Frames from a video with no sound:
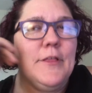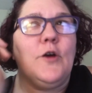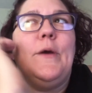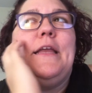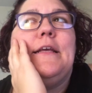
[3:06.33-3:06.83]
The
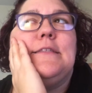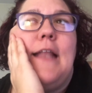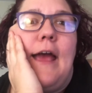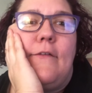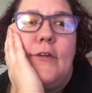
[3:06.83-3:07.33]
Queen
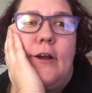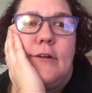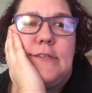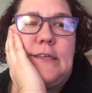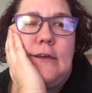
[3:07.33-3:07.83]
doesn't have to
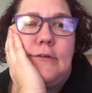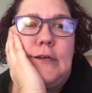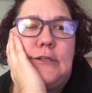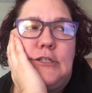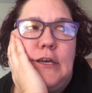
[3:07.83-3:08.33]
curtsy though,
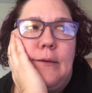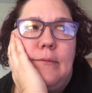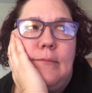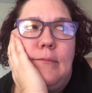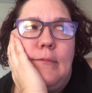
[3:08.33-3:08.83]
does
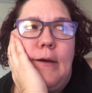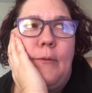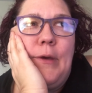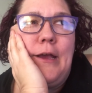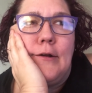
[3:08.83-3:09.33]
she?
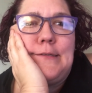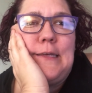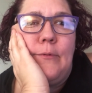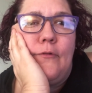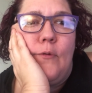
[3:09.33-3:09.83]
We
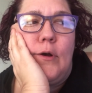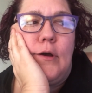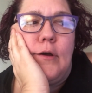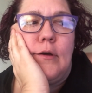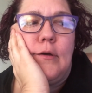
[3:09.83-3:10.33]
curtsy before
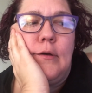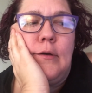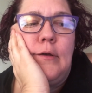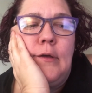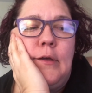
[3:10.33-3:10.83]
her.
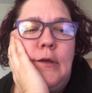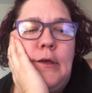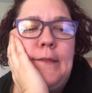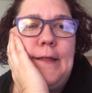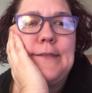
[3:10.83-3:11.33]

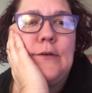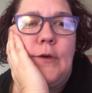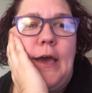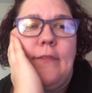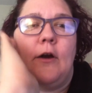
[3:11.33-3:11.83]
That's
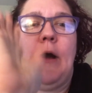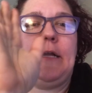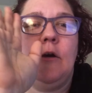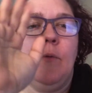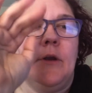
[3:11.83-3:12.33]
okay though.
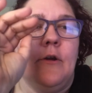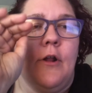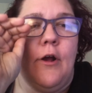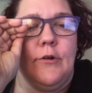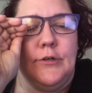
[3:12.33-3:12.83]
I don't want her
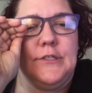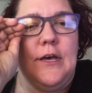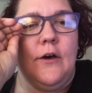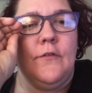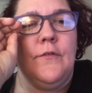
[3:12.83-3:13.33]
to hurt
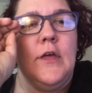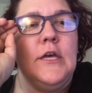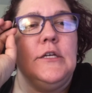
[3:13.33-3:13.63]
herself.